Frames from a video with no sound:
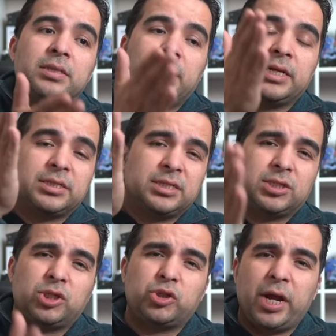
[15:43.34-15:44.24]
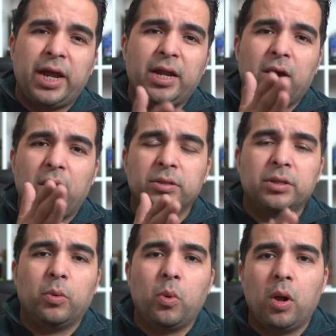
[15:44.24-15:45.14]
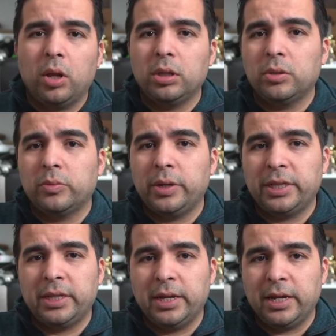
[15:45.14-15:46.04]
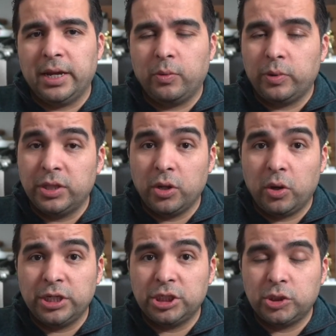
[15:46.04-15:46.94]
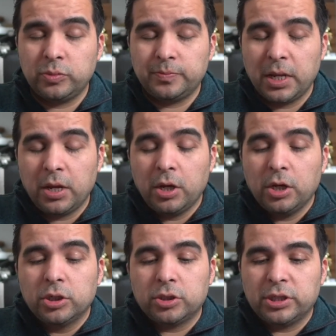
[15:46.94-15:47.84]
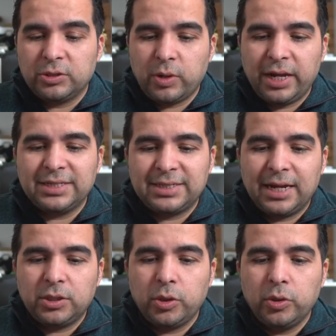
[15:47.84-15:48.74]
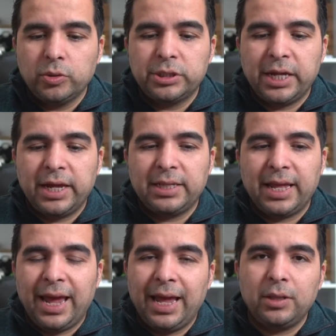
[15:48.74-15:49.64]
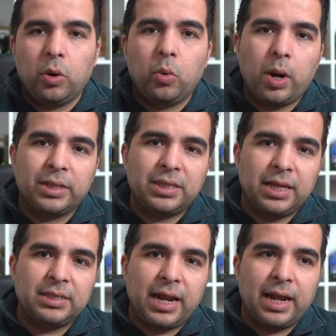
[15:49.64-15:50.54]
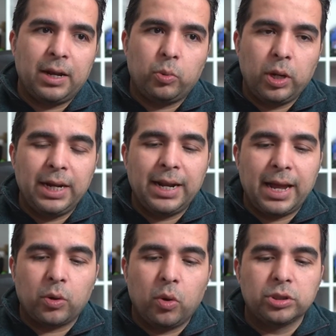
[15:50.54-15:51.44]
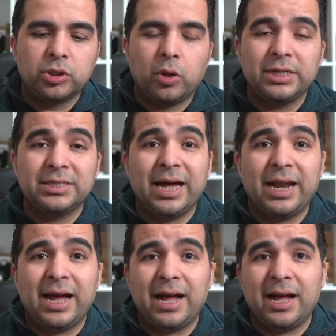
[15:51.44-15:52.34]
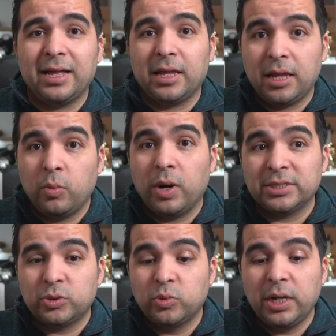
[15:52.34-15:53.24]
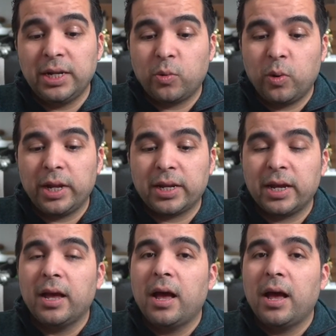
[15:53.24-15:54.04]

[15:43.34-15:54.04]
things straight on the wall with no issue. So that's why I decided to use it. And the one thing that I really like also is that it was really quick